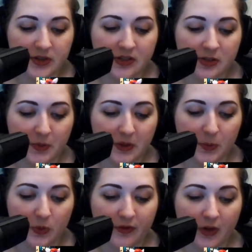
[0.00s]
these are
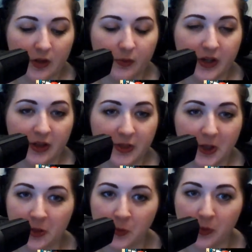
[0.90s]
people who have already
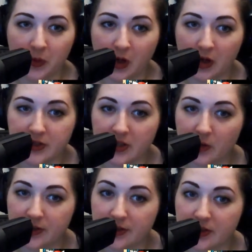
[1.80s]
thought through the
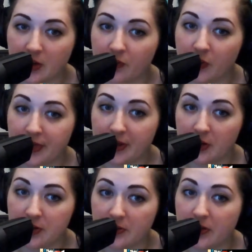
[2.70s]
consequences of what
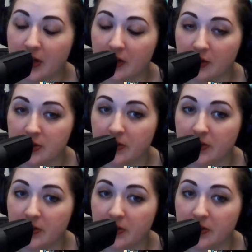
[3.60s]
they're doing and are doing